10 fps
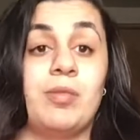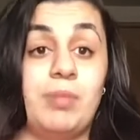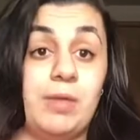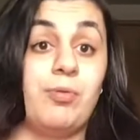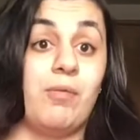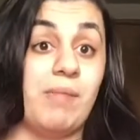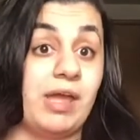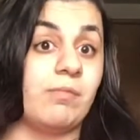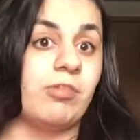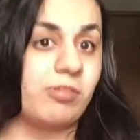people
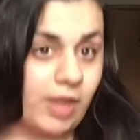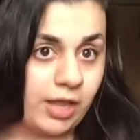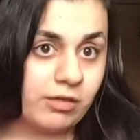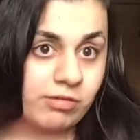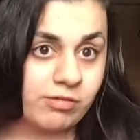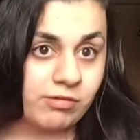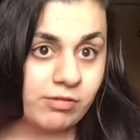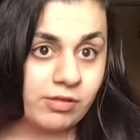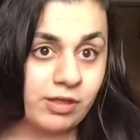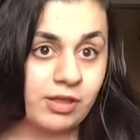make mistakes.
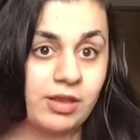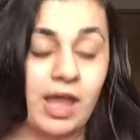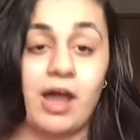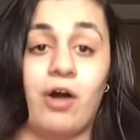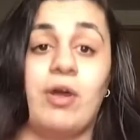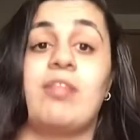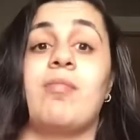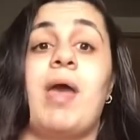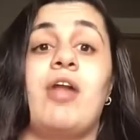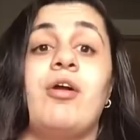Now, it's a
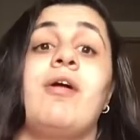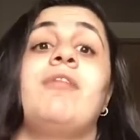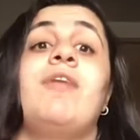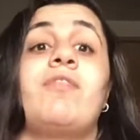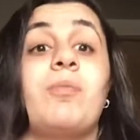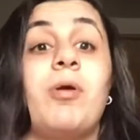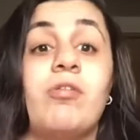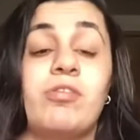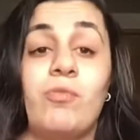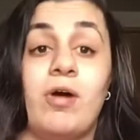matter of if the
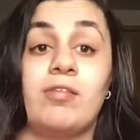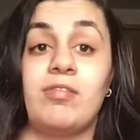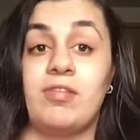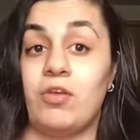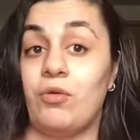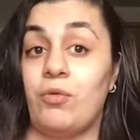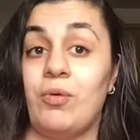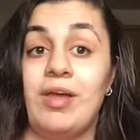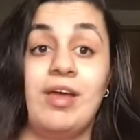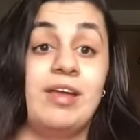person wants to
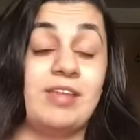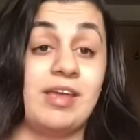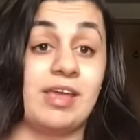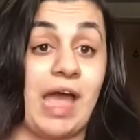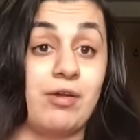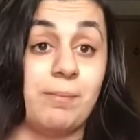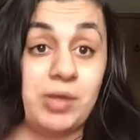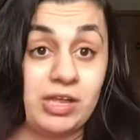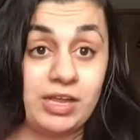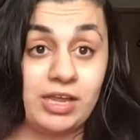take
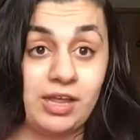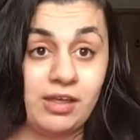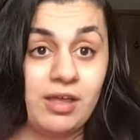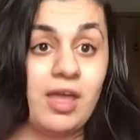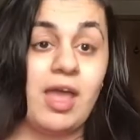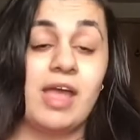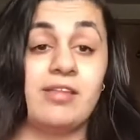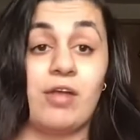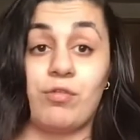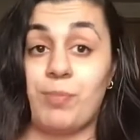accountability and
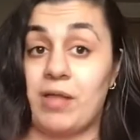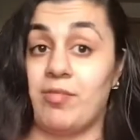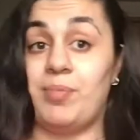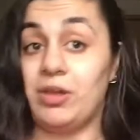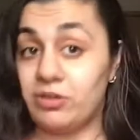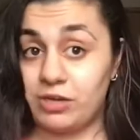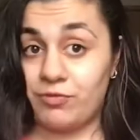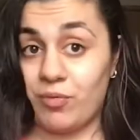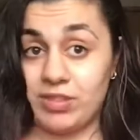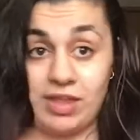take responsibility
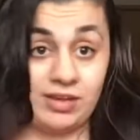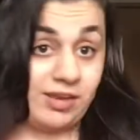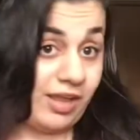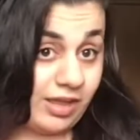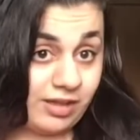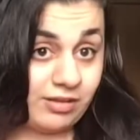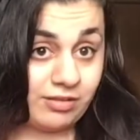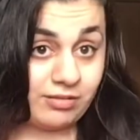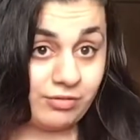for what they did